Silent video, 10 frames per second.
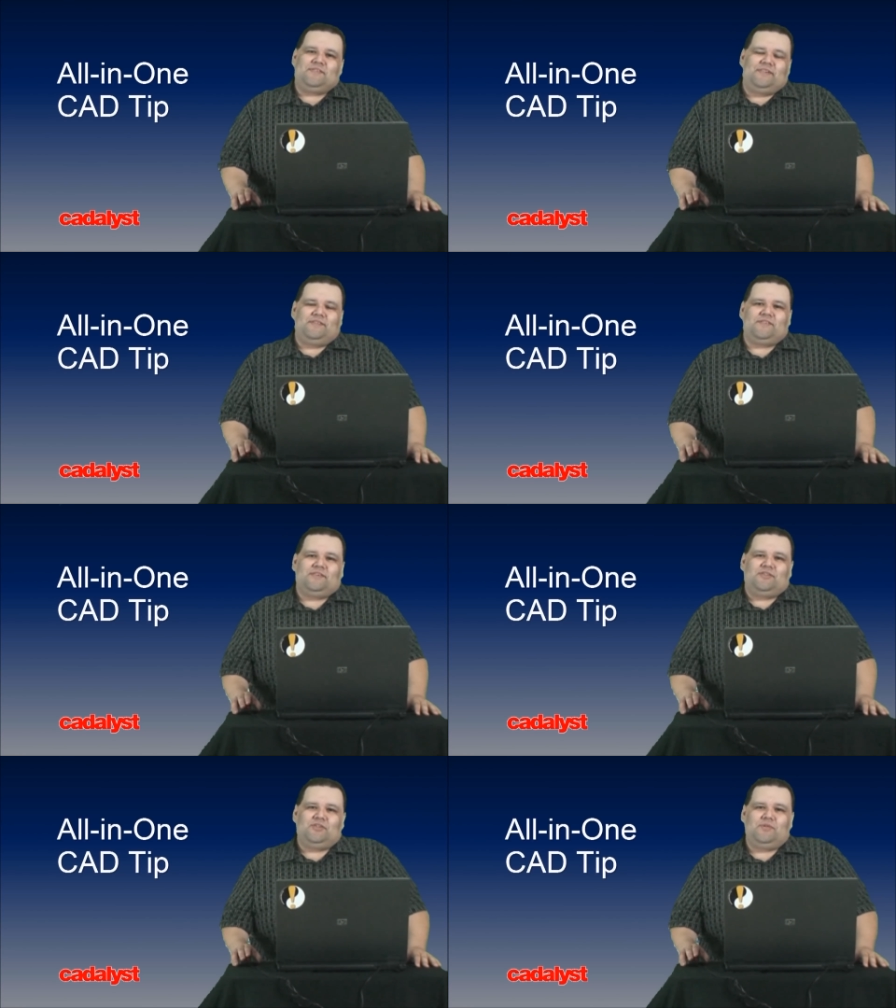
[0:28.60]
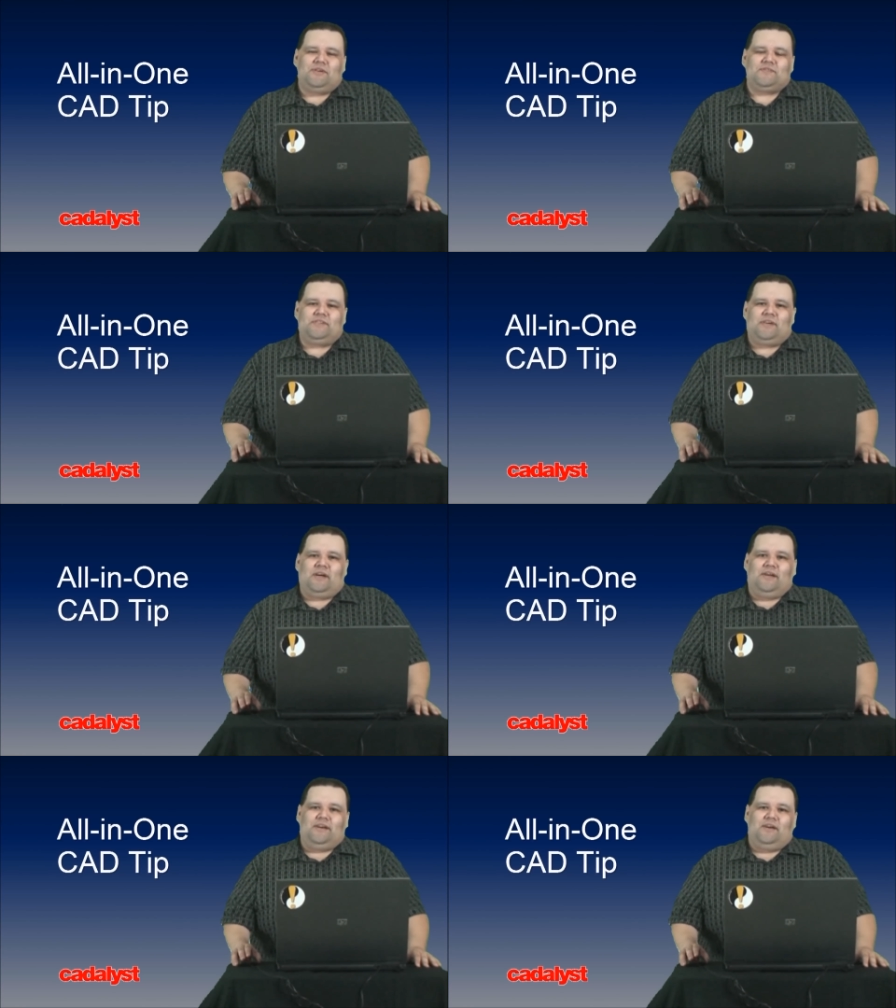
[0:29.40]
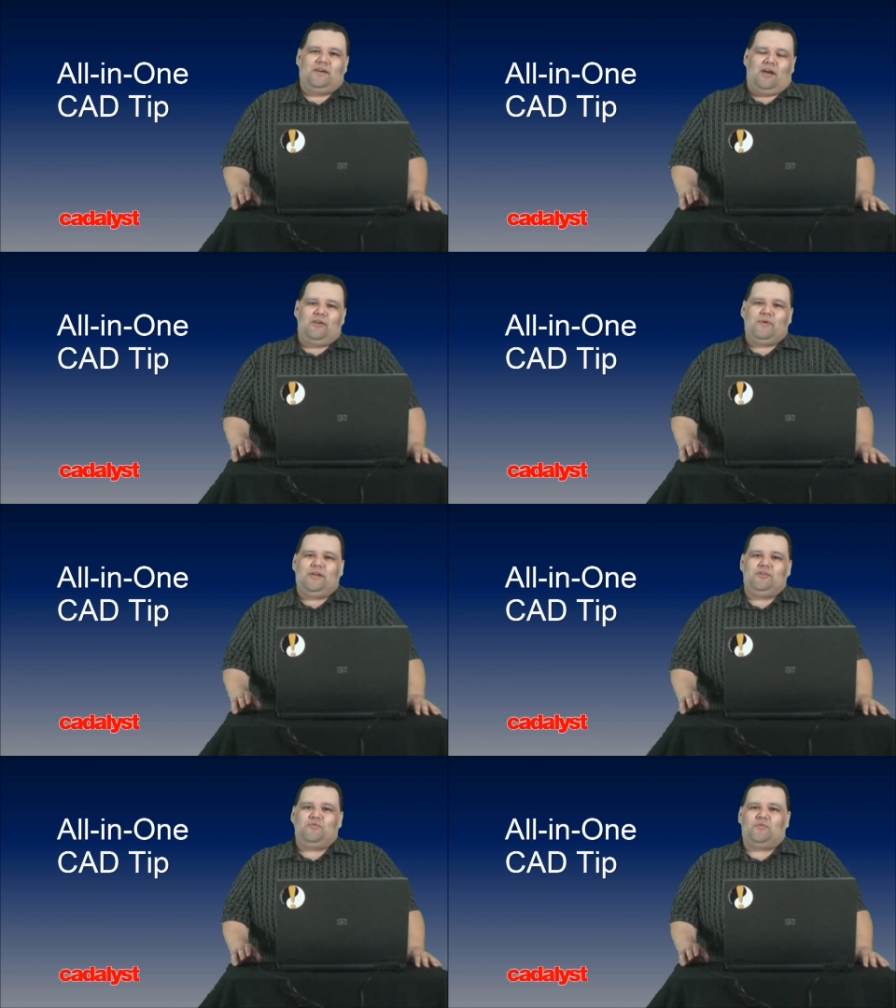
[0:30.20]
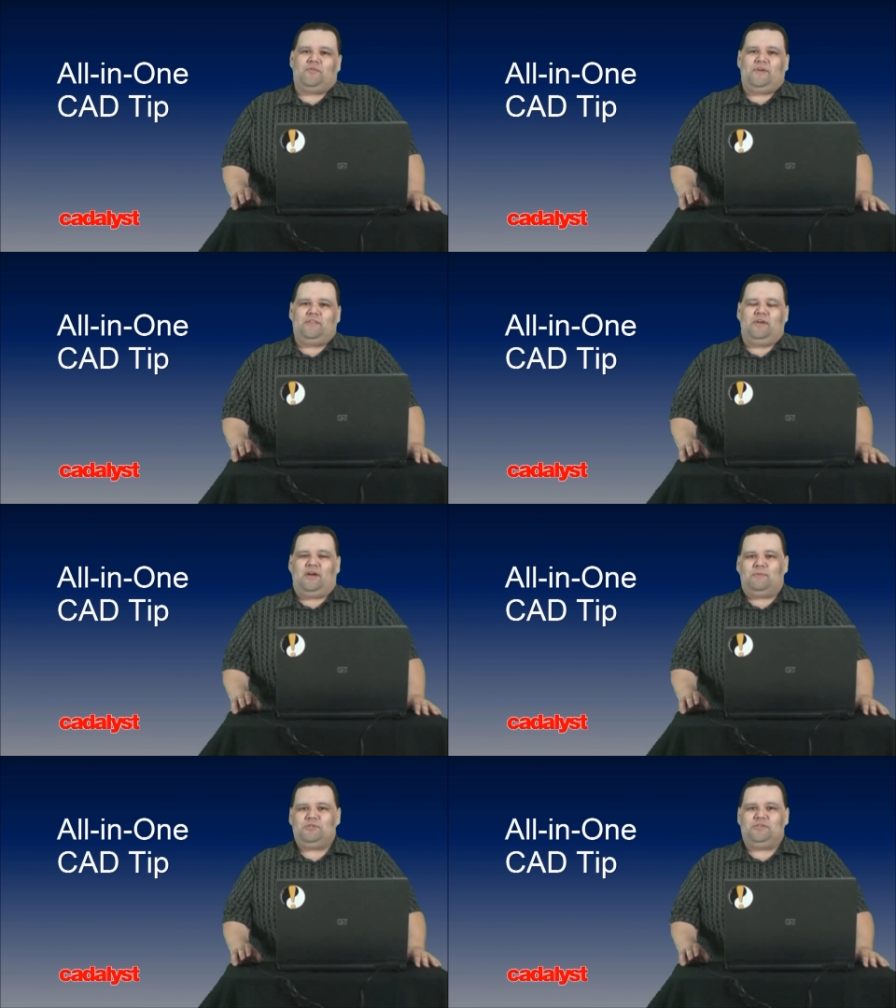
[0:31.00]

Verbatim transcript: Since 2009, AutoCAD users have had the